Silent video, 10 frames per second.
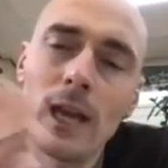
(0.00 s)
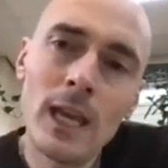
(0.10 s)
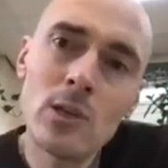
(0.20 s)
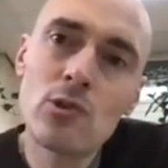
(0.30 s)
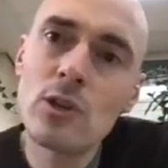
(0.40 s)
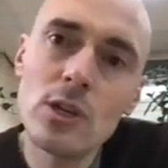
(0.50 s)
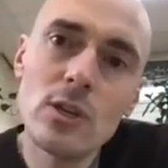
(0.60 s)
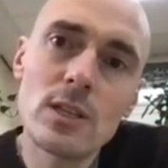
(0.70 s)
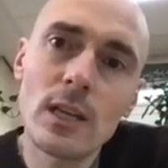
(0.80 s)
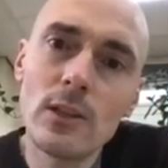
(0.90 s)

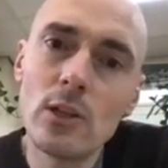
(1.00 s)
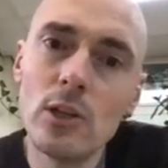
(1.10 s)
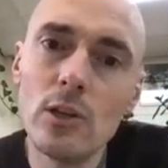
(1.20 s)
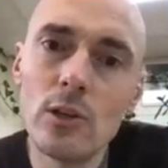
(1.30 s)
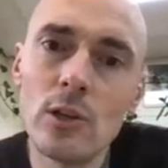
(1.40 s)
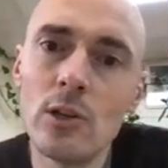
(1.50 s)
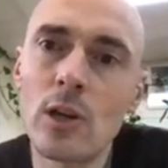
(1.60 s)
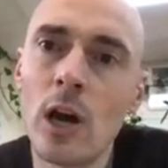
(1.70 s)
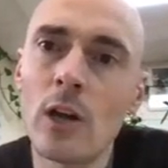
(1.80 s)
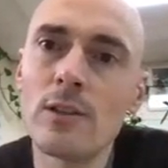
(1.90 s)
introducing the new
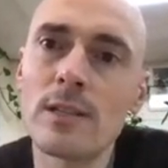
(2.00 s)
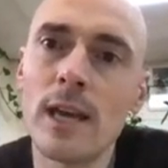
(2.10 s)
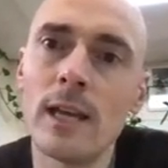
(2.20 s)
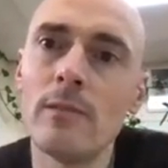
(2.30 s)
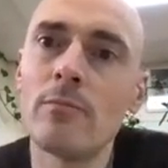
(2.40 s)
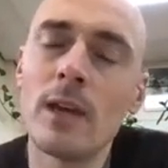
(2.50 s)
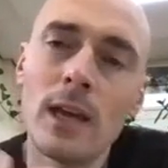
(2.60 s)
content,